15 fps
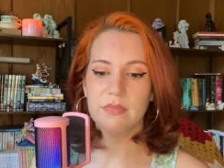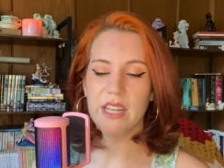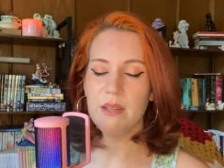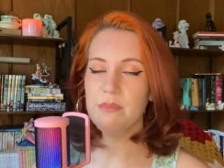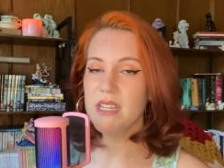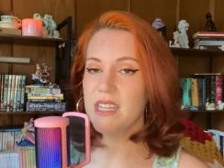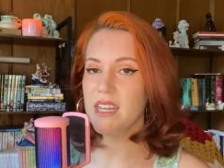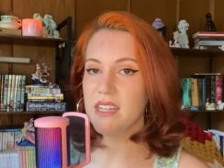They
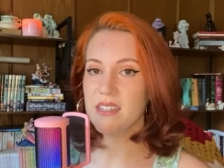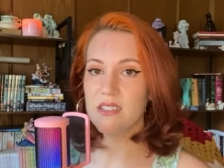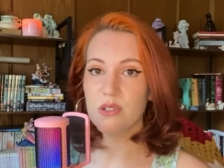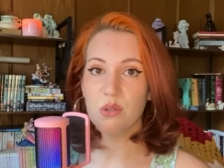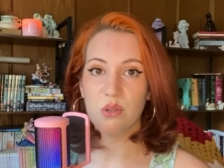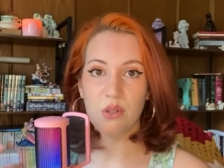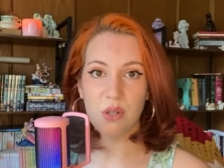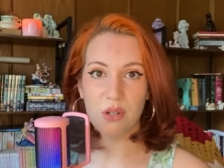began
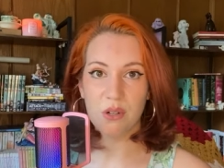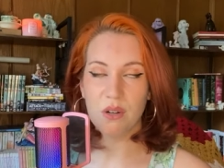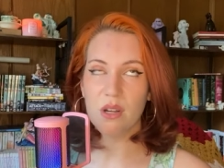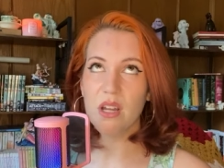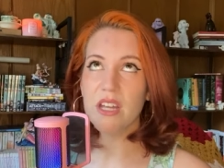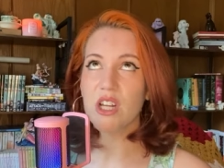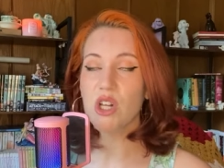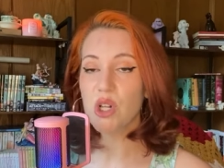to inclu
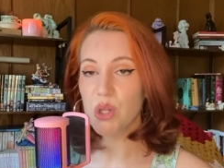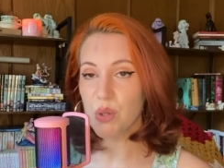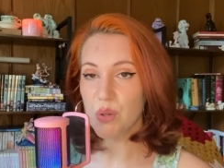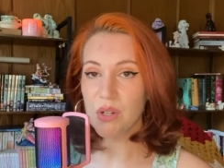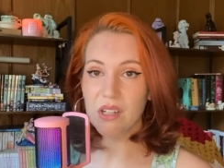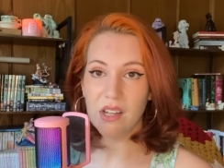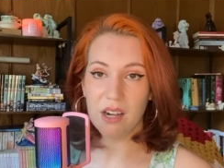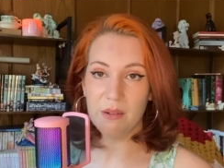
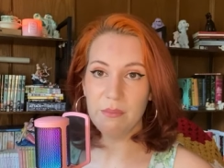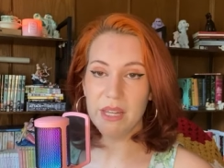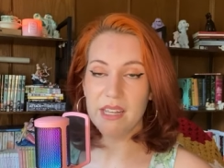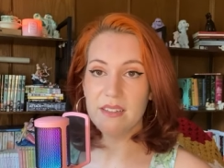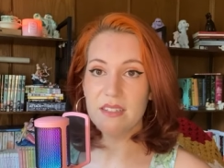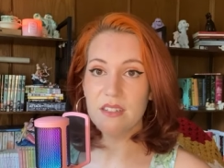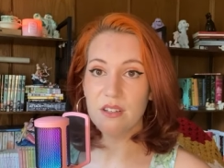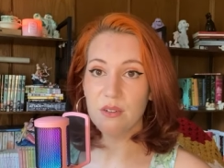include a lot of
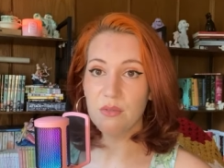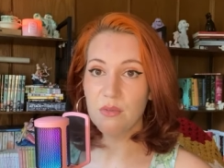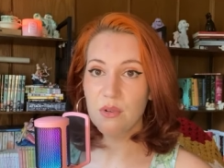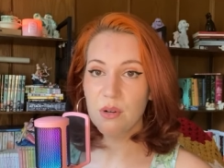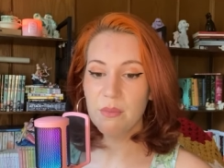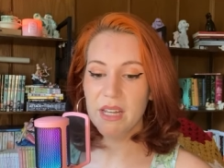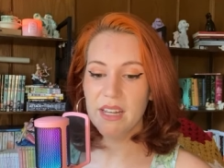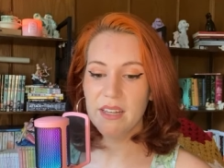bands in their
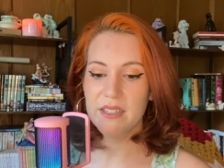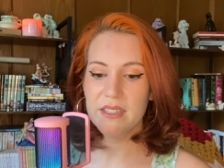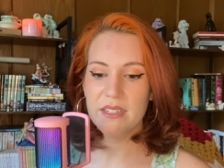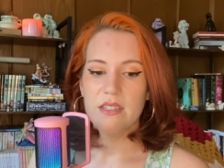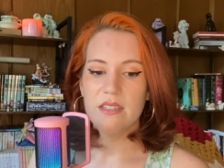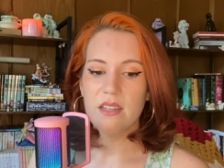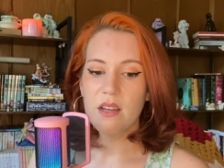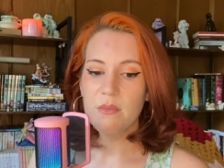format.
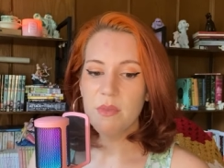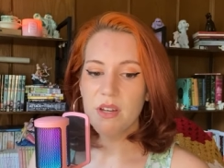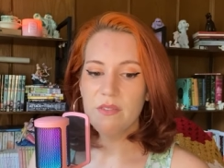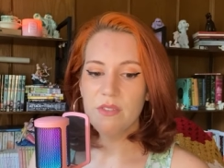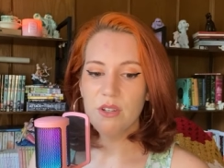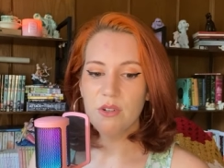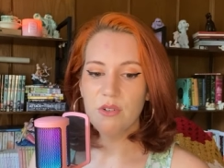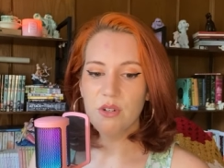Some
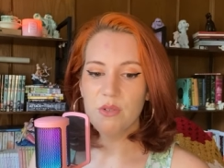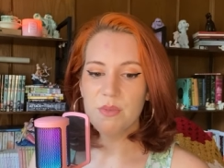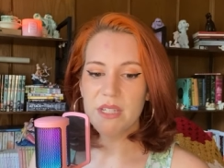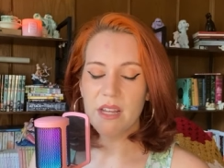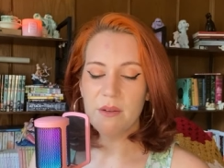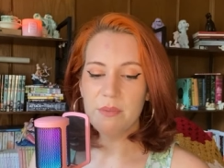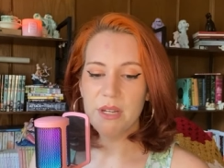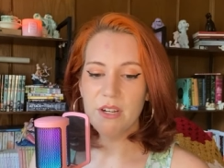of the groups
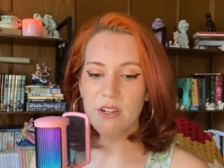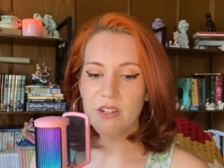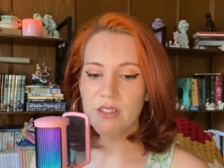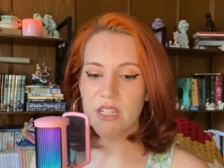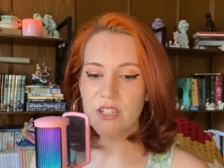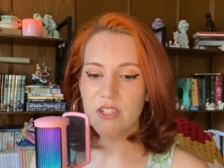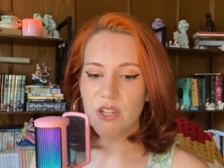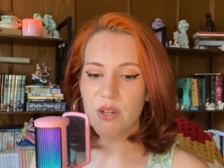that appeared on
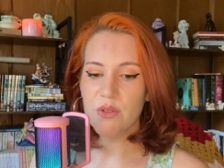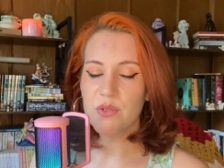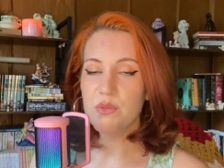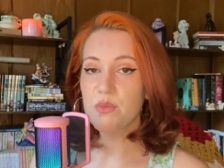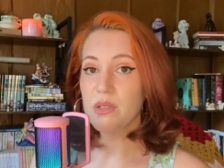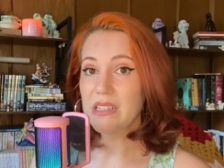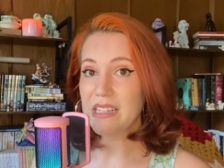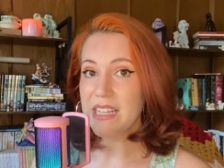these shows
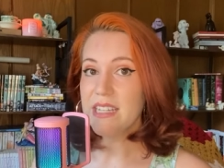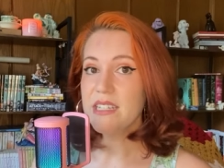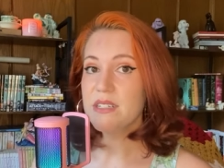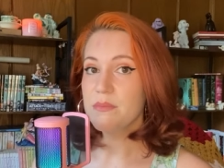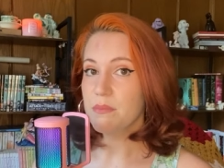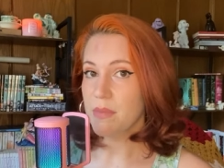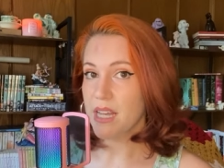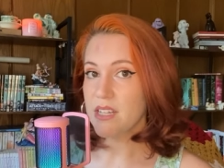
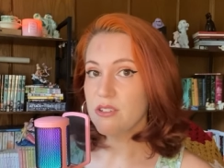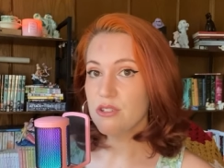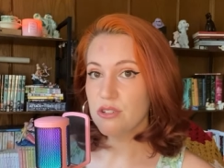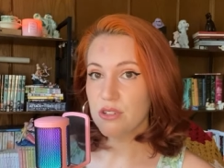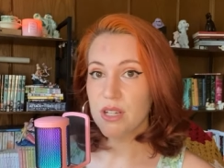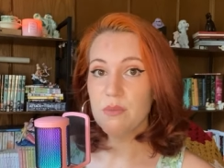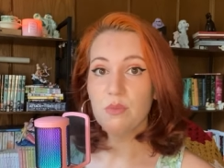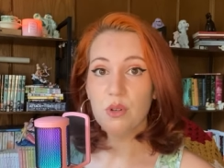released
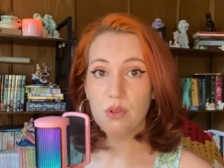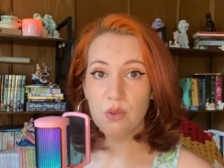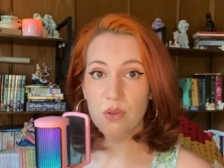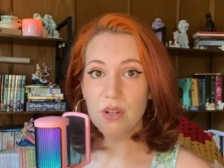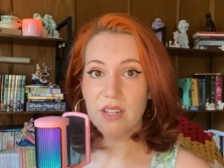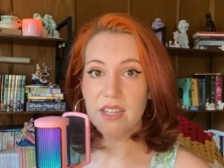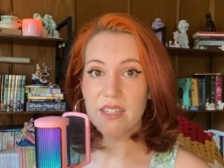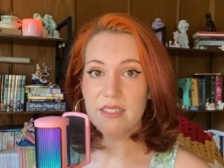mainstream
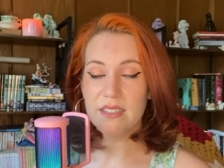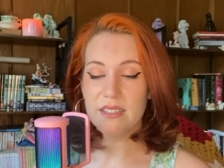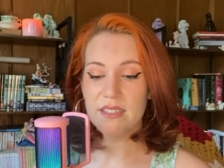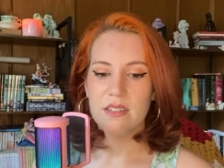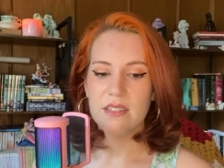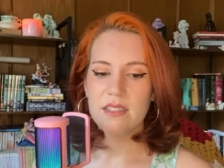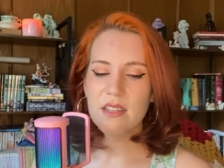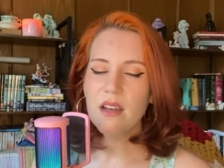recordings.
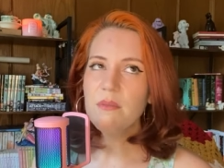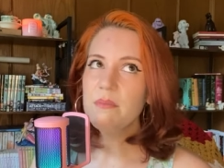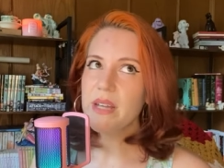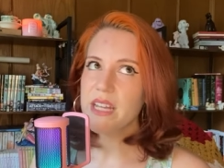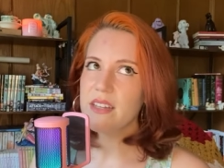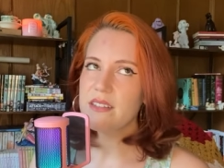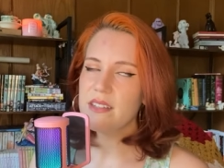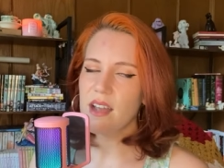Some
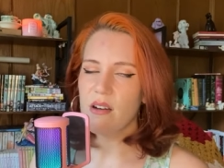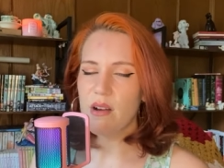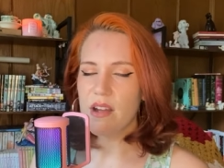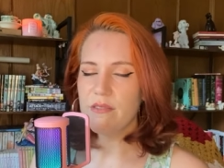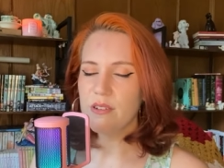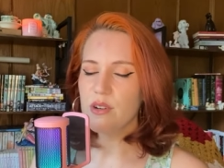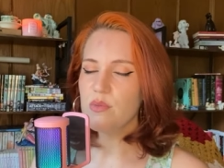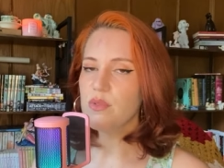bands,
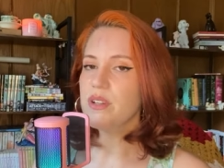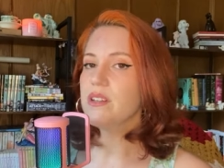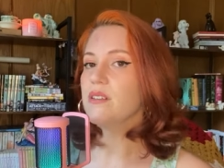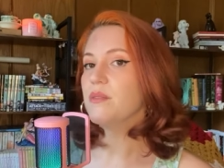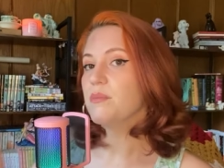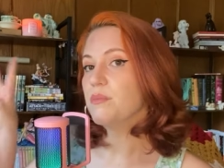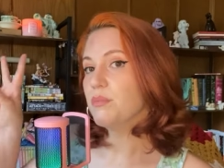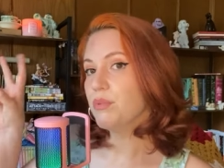however, would
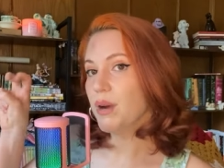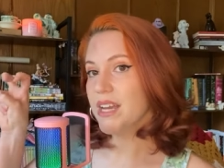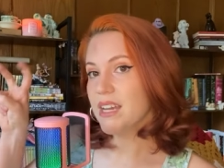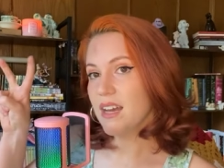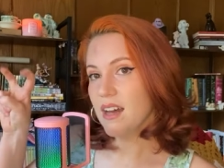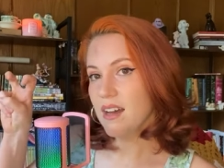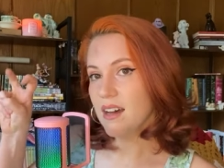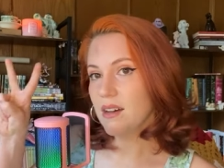
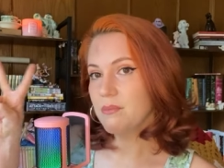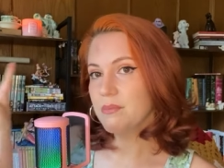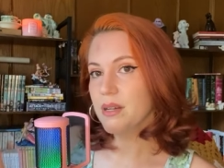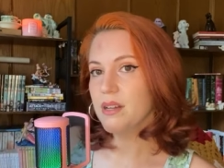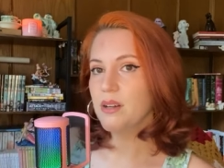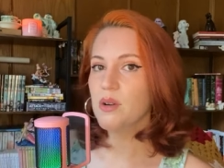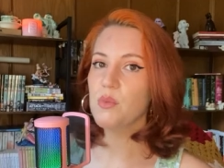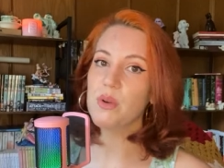break up
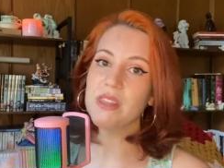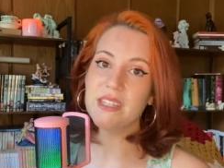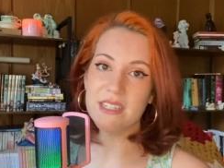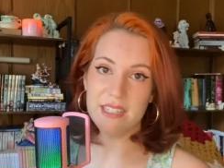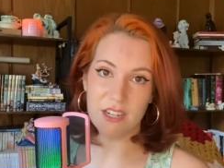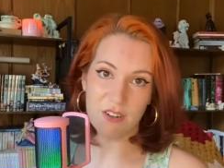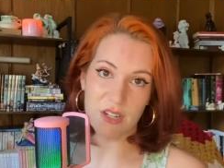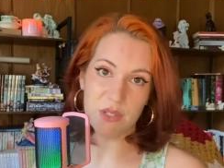when the
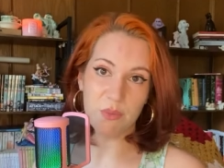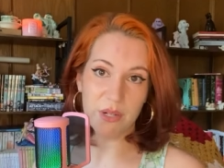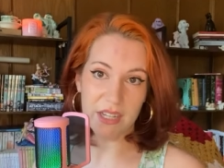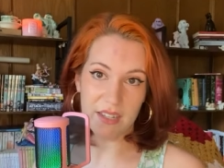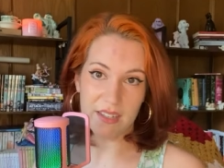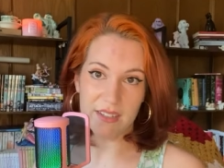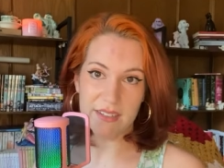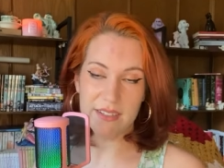series would
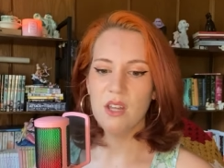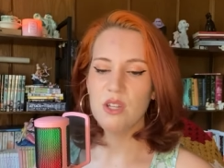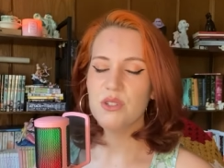end.